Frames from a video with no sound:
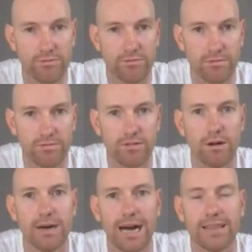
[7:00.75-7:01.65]
from
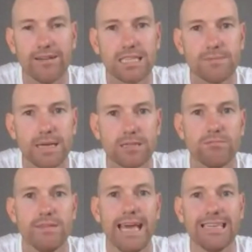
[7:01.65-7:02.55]
other aspects
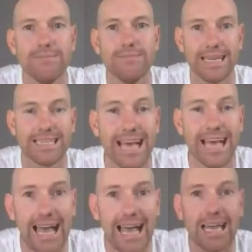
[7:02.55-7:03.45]
without being
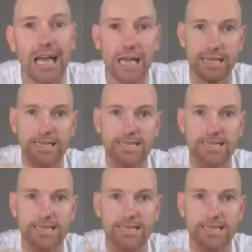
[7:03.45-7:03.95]
sad, you can